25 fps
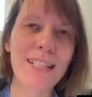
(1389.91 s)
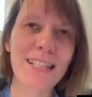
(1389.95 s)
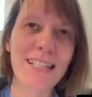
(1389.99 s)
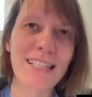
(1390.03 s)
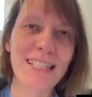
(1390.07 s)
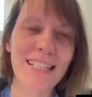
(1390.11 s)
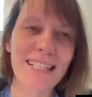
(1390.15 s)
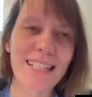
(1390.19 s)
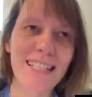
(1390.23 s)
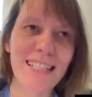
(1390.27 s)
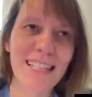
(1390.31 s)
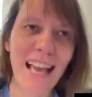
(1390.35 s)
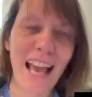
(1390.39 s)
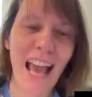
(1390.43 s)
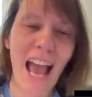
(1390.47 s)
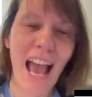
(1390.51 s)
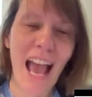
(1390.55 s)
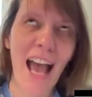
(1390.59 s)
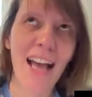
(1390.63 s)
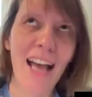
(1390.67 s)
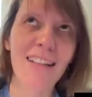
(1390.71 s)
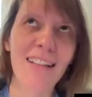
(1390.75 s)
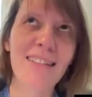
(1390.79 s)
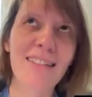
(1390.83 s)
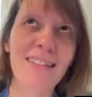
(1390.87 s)
since
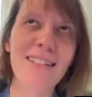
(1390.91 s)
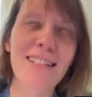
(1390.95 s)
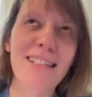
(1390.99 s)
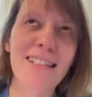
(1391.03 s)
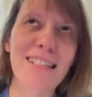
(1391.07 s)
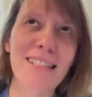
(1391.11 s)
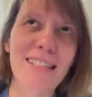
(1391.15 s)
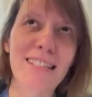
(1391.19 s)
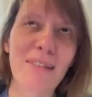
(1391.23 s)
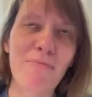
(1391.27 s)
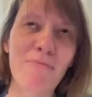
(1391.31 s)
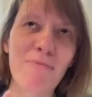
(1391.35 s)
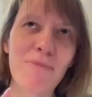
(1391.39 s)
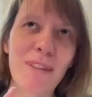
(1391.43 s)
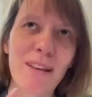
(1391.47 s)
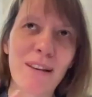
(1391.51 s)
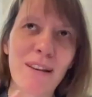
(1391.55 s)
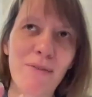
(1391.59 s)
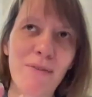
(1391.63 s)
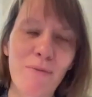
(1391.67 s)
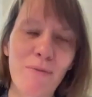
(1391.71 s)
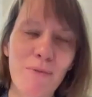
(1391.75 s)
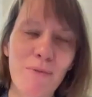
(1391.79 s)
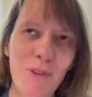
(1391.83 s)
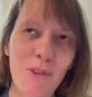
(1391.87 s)
the